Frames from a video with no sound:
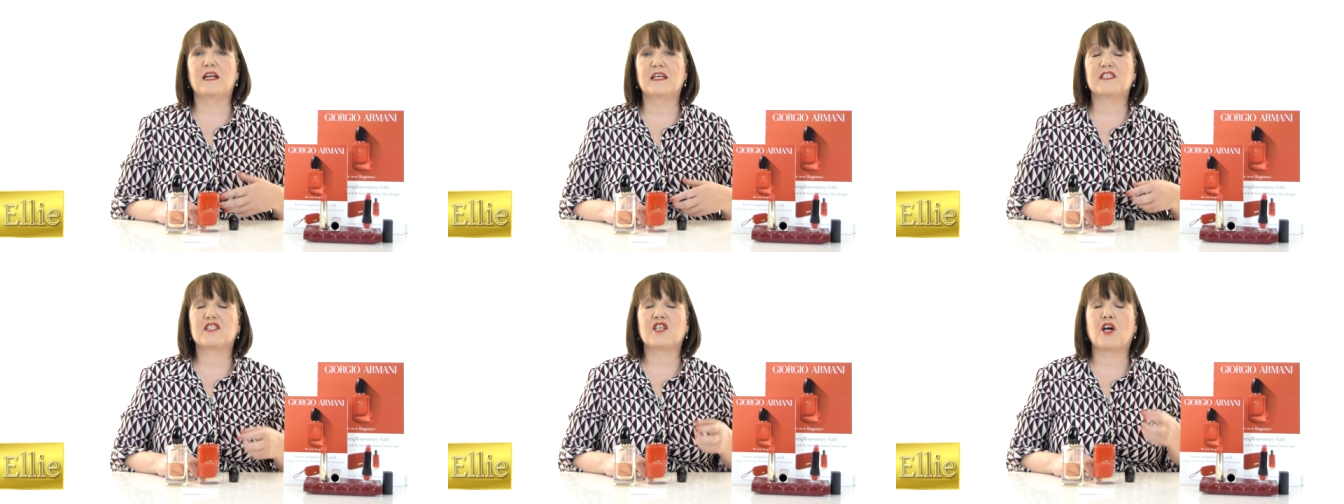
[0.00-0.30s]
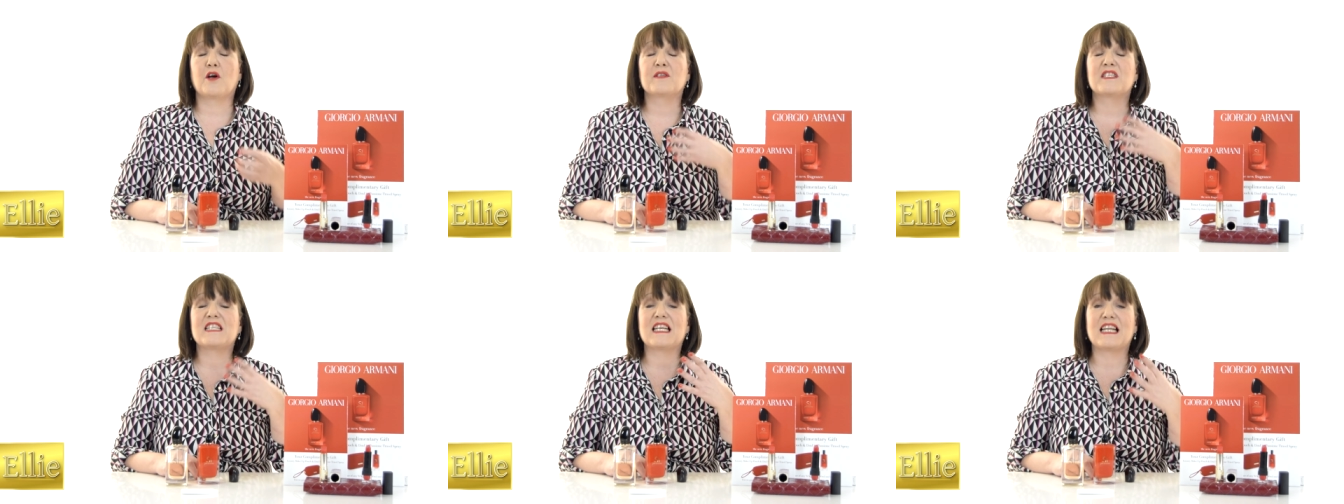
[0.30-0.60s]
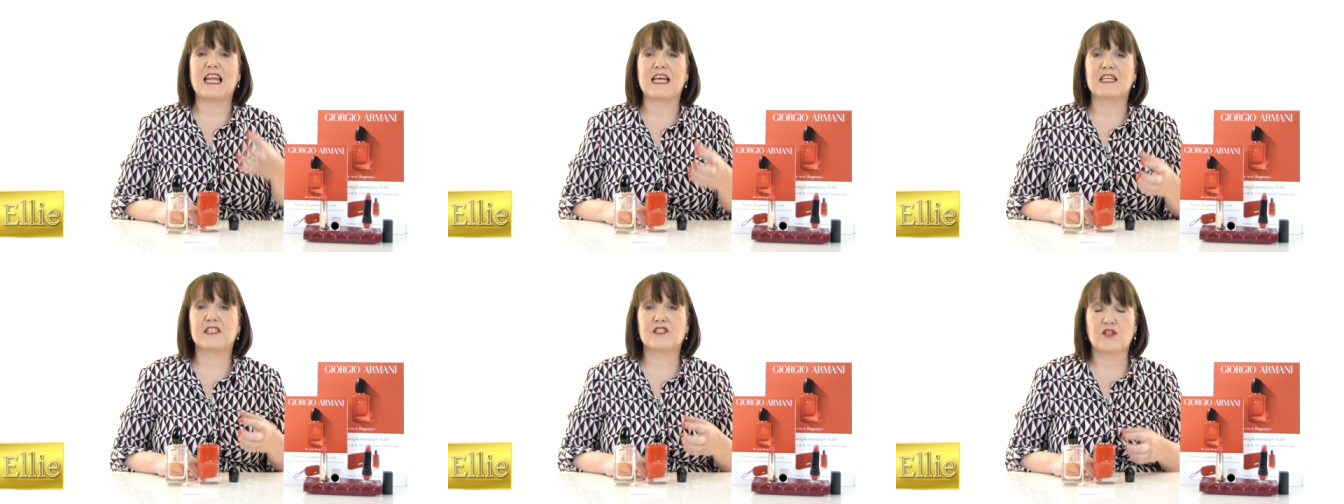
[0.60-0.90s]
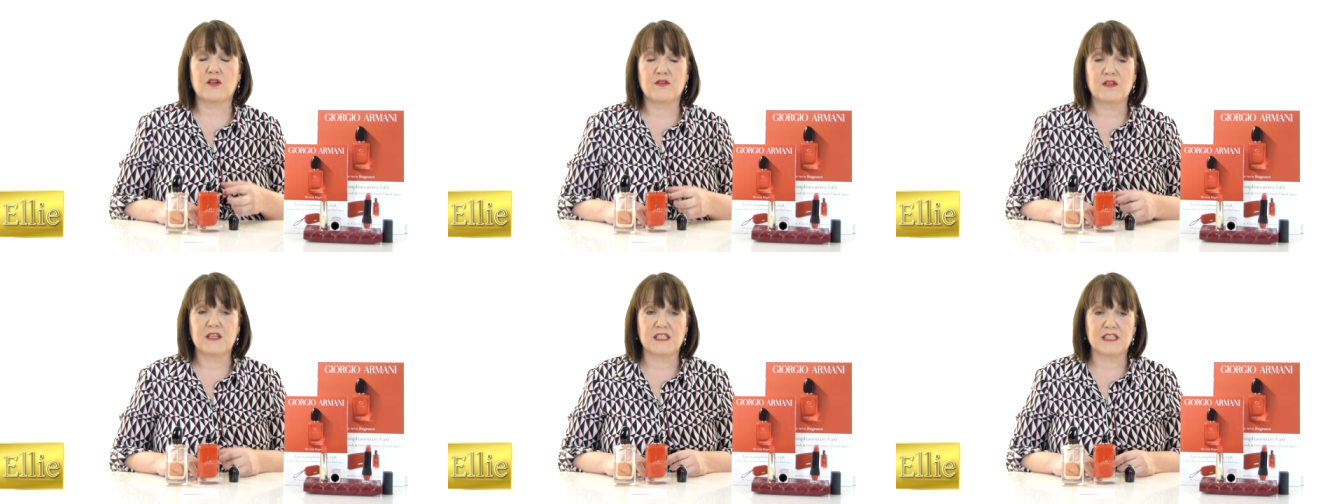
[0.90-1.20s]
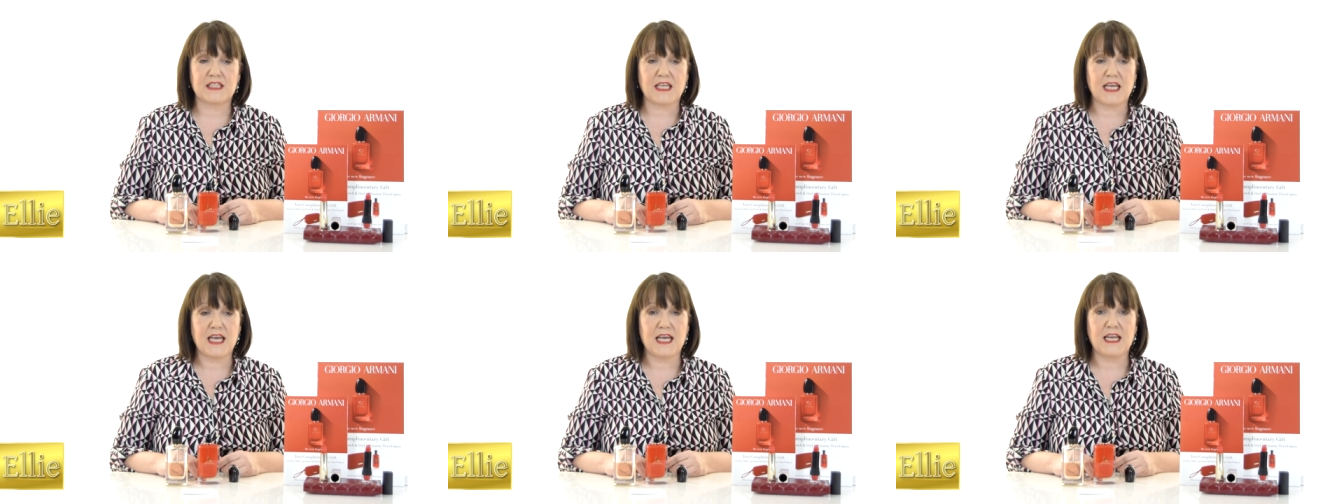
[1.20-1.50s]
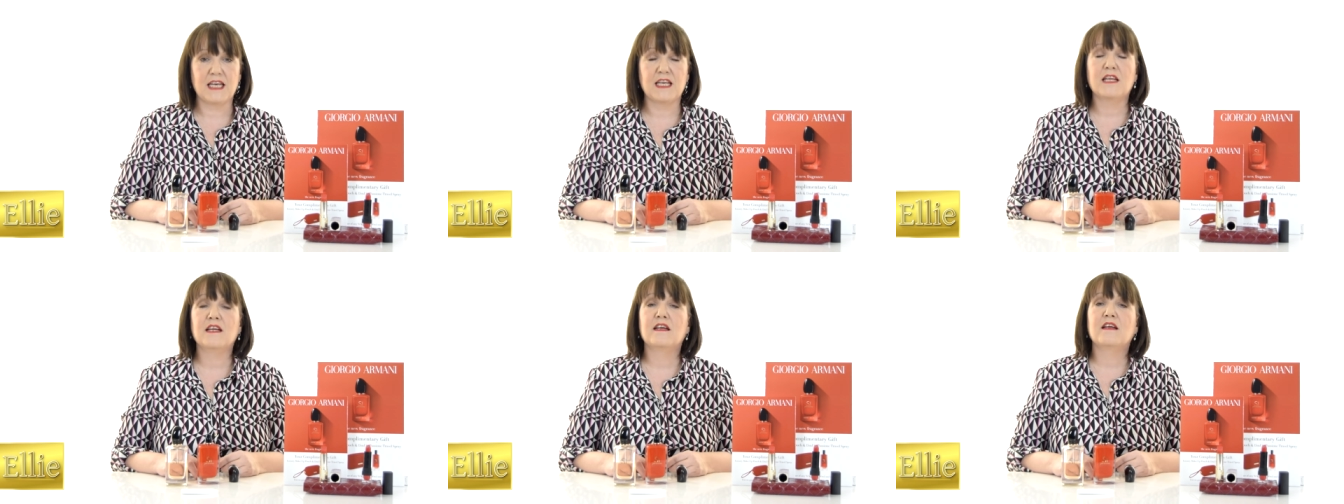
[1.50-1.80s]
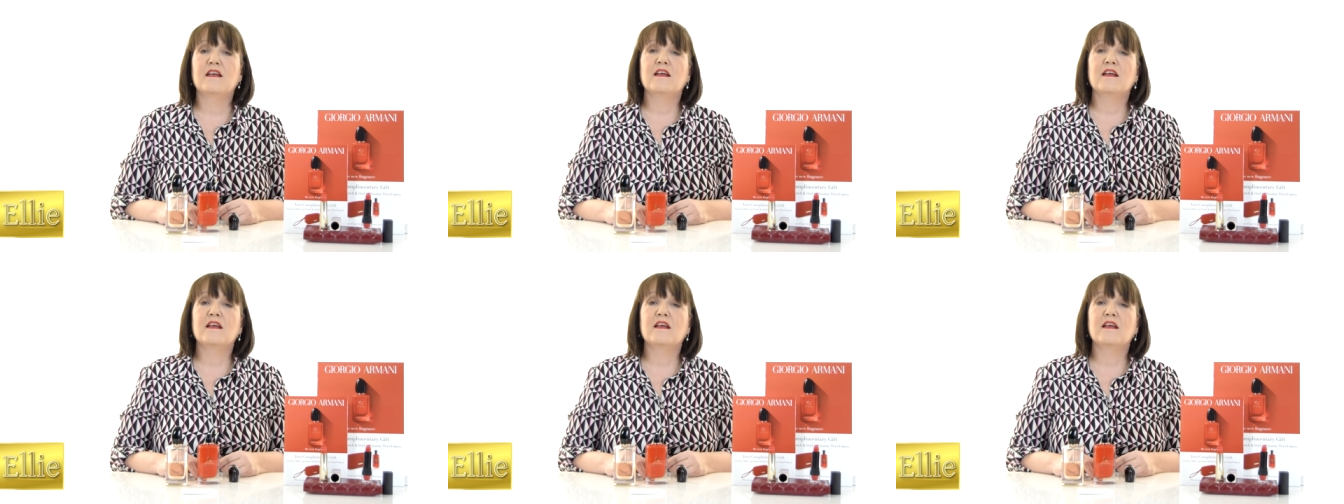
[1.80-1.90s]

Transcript: It's going to last on the skin.